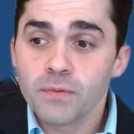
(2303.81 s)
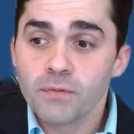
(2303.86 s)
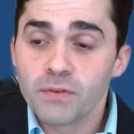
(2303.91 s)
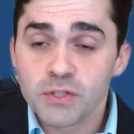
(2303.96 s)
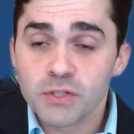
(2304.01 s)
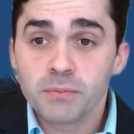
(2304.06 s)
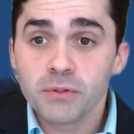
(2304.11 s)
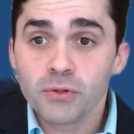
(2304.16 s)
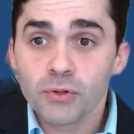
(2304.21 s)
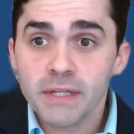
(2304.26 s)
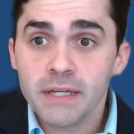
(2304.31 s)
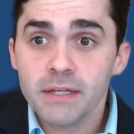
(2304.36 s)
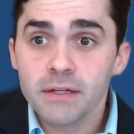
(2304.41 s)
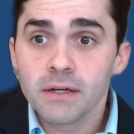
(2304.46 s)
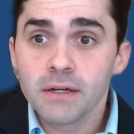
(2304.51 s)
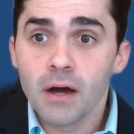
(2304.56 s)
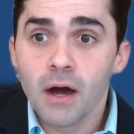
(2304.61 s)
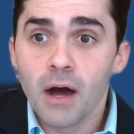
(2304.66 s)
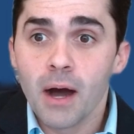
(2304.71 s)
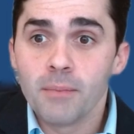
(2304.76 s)

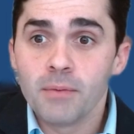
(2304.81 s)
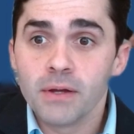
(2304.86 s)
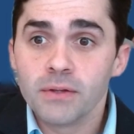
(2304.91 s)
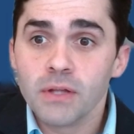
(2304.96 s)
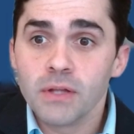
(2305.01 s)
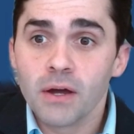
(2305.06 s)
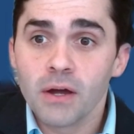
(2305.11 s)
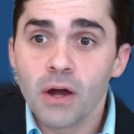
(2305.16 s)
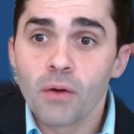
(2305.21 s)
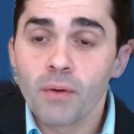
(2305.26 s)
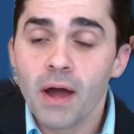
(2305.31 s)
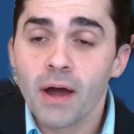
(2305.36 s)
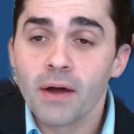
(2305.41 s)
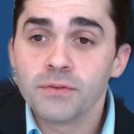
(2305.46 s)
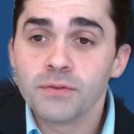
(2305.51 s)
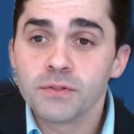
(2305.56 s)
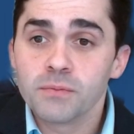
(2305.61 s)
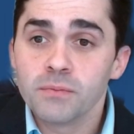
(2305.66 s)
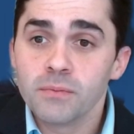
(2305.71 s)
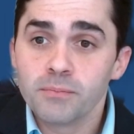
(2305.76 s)
visibility
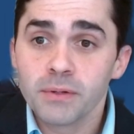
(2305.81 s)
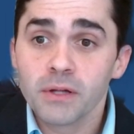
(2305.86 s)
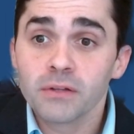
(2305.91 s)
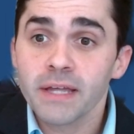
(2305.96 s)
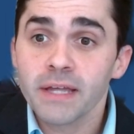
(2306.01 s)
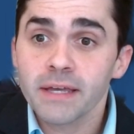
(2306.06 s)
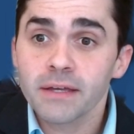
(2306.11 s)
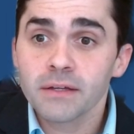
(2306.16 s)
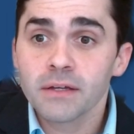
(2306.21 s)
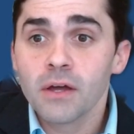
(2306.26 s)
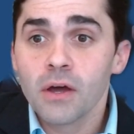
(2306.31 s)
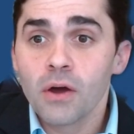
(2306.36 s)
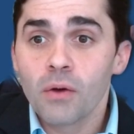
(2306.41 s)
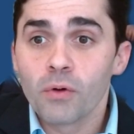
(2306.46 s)
around billing.